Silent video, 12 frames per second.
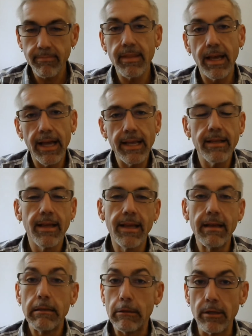I
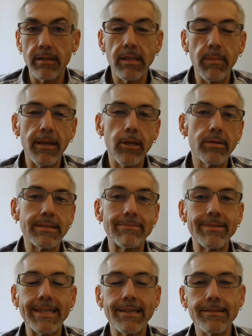looked at the menu and said,
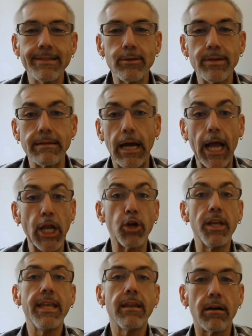well, you know what? I could
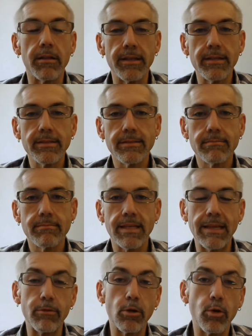eat all this,
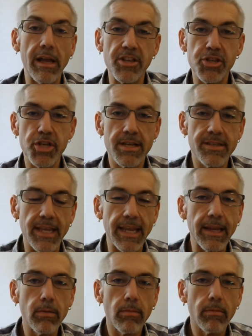even though I just
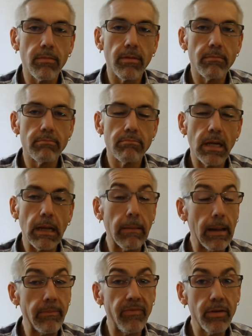ate.
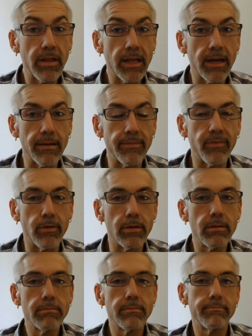I'm feeling kind of
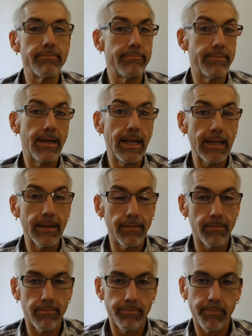full. I could
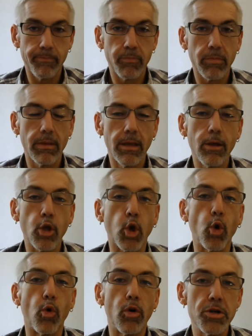
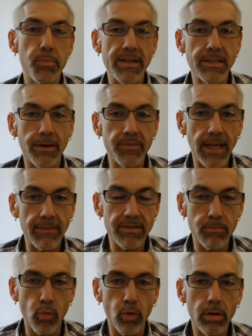gorge myself to have some
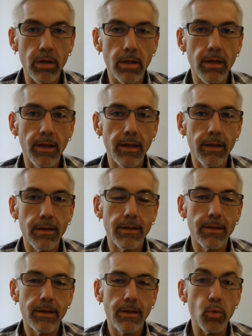more,
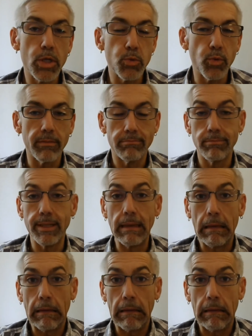which would be,